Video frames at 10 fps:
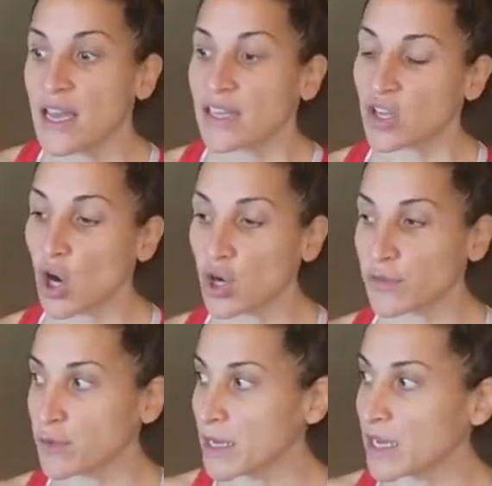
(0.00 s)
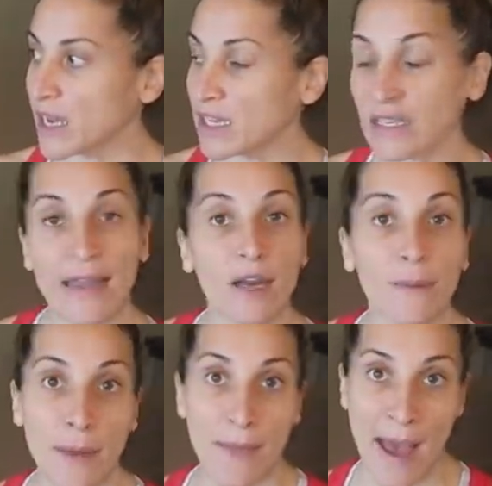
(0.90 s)
It's hard for me to kind of lay
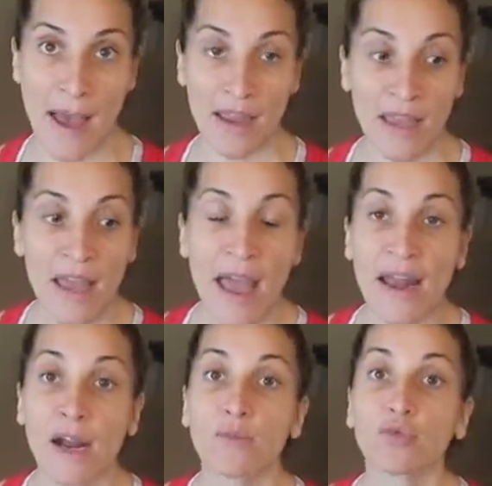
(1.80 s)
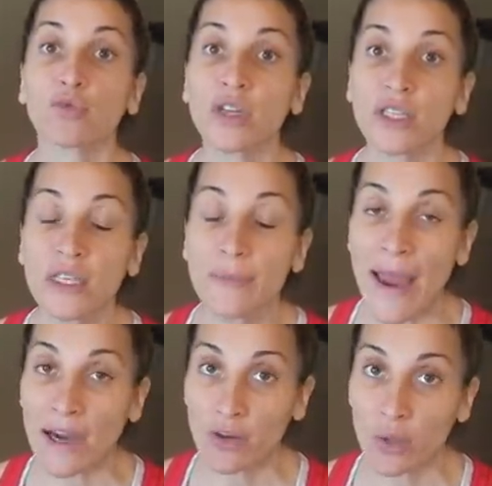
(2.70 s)
on my back, and I'm really
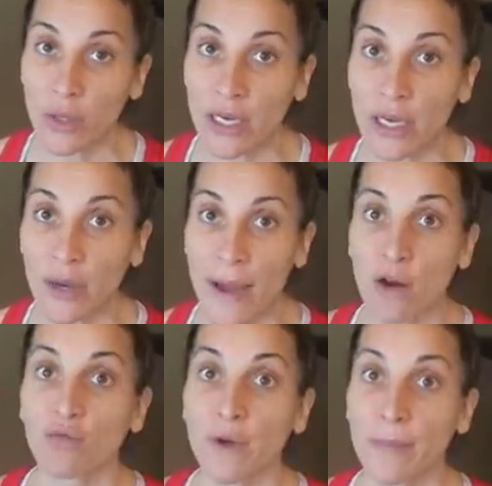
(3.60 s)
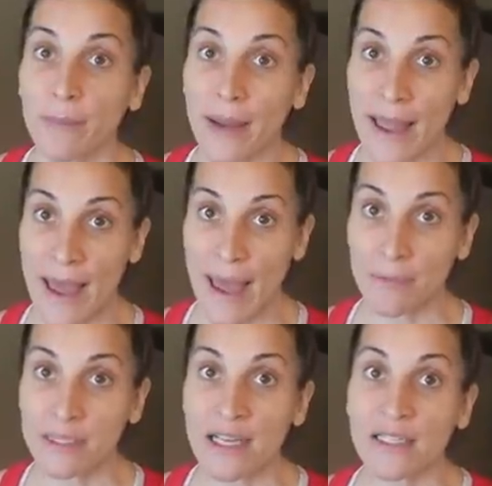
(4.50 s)
paranoid about ripping my
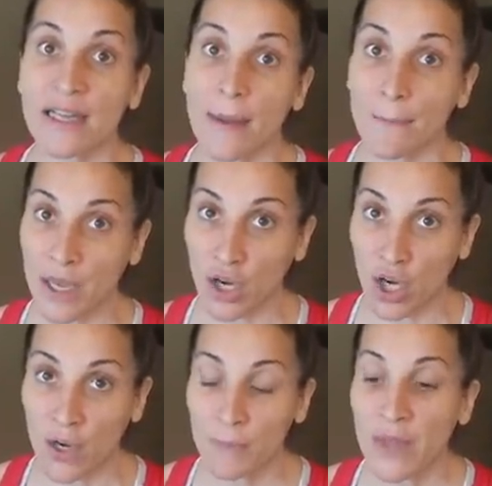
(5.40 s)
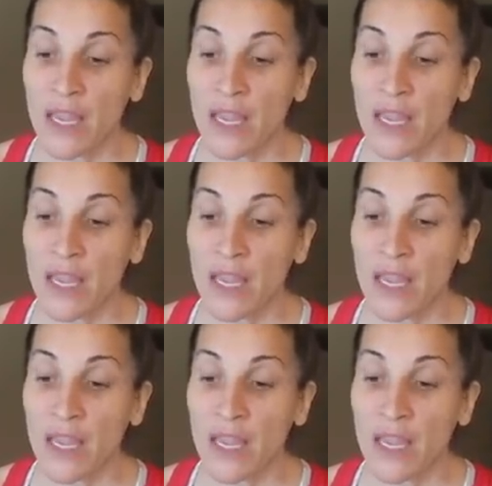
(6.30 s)
abs as I get bigger.